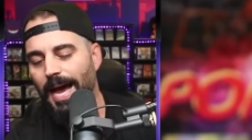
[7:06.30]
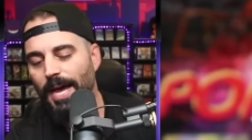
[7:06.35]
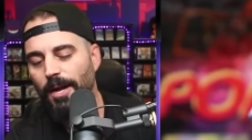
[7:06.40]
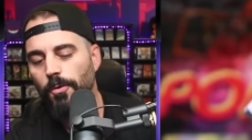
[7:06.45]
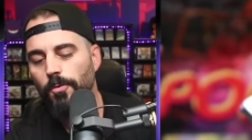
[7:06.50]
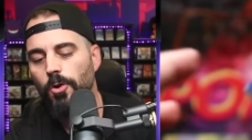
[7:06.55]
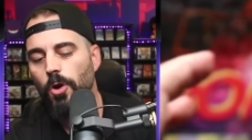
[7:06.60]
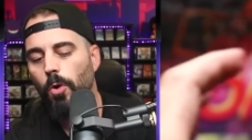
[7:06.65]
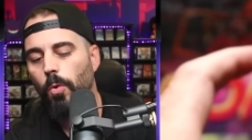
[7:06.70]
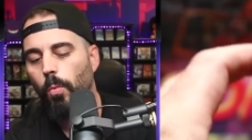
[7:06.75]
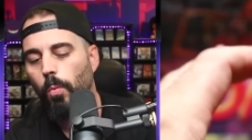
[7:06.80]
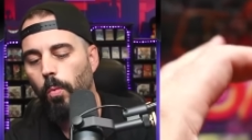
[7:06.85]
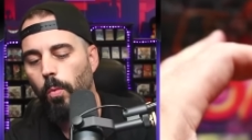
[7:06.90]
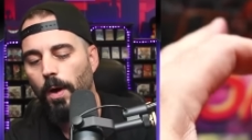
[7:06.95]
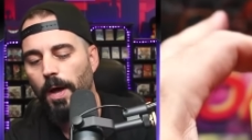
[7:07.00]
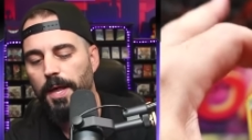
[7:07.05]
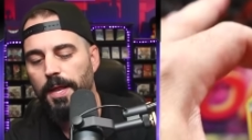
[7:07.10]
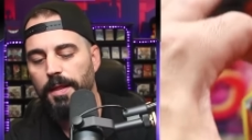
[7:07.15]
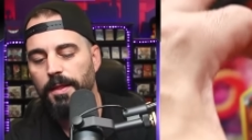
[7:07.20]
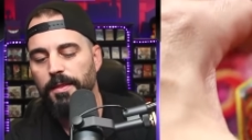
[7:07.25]
I don't know
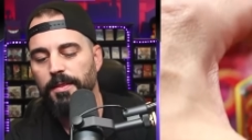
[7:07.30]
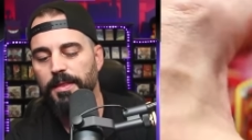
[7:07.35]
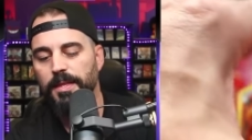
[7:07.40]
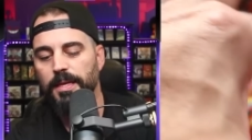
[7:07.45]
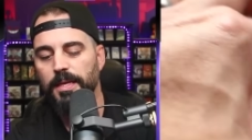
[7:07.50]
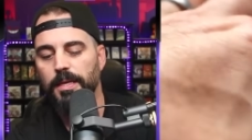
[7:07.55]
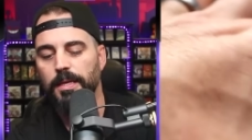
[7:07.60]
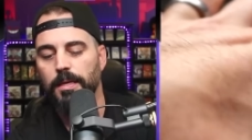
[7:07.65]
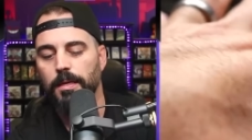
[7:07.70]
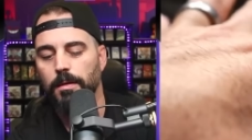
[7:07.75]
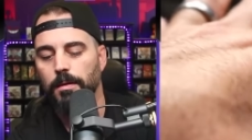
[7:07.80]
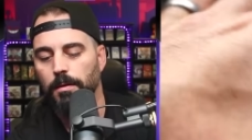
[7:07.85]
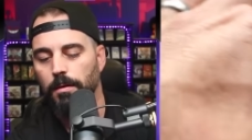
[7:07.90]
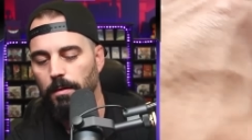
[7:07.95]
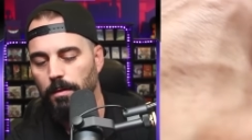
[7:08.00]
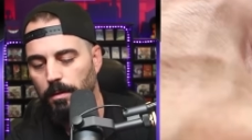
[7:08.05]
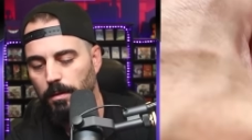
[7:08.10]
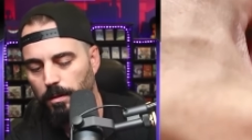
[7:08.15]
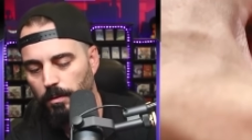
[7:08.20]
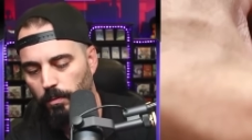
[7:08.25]
what the,
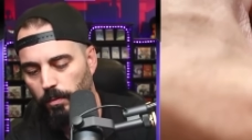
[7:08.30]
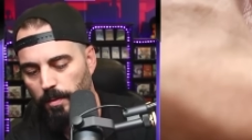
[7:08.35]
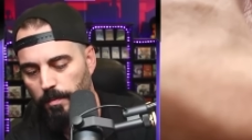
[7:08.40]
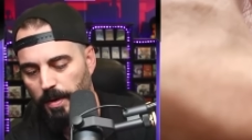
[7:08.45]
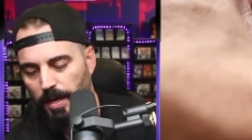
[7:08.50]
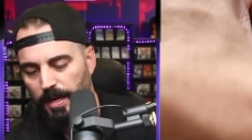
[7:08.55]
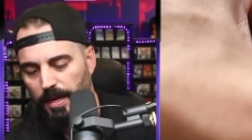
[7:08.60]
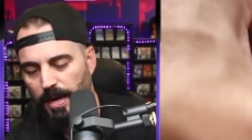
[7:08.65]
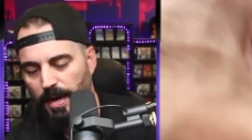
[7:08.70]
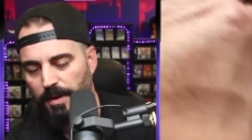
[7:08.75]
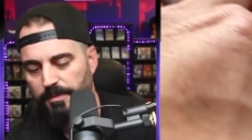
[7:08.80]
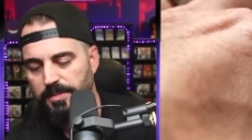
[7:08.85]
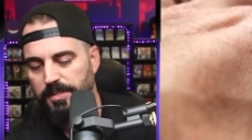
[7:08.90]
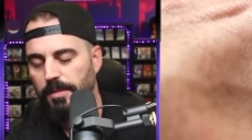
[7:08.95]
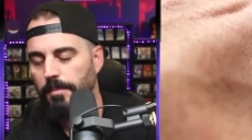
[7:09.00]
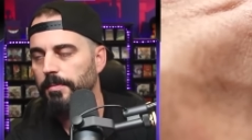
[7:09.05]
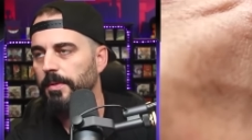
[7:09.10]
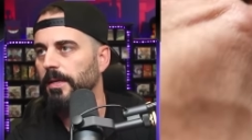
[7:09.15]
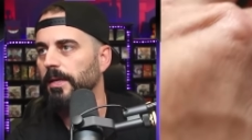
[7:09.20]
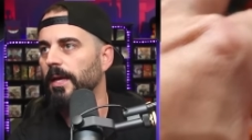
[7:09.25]
we might have
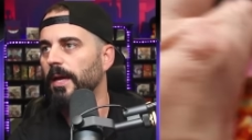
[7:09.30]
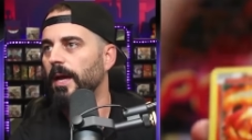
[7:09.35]
something.